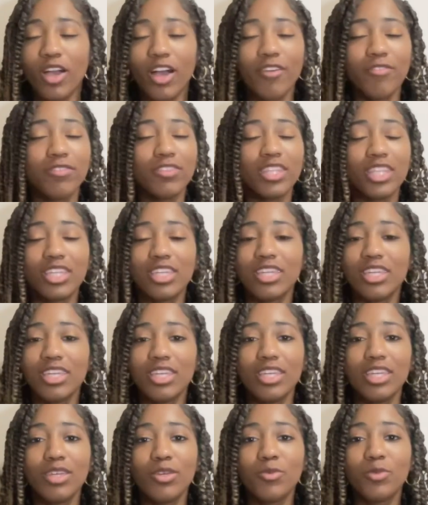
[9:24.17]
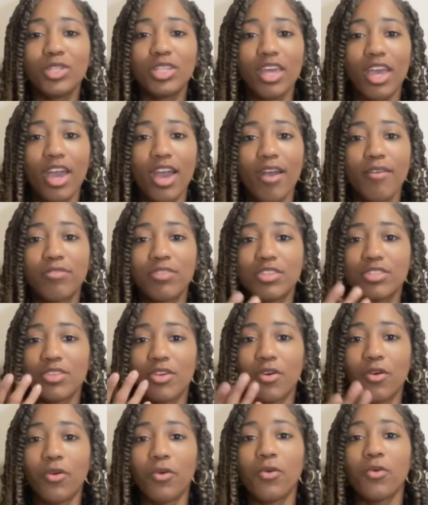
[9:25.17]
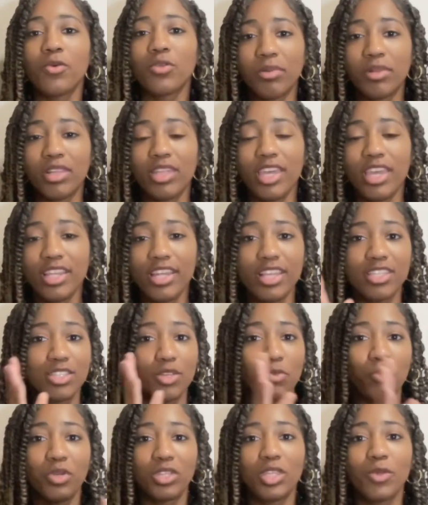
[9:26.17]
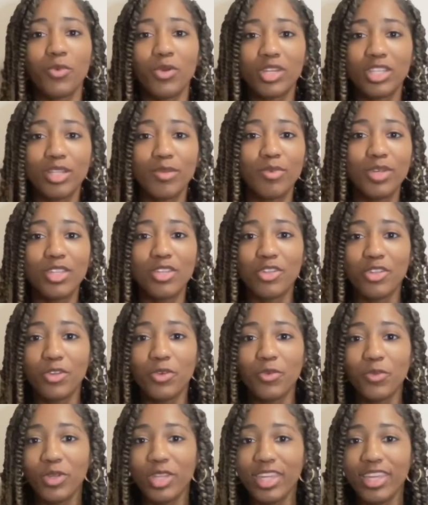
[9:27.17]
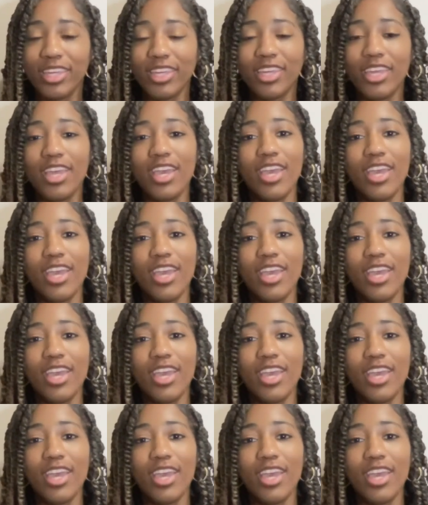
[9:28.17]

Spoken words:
feel like he would have this whole plan as to what they were going to be doing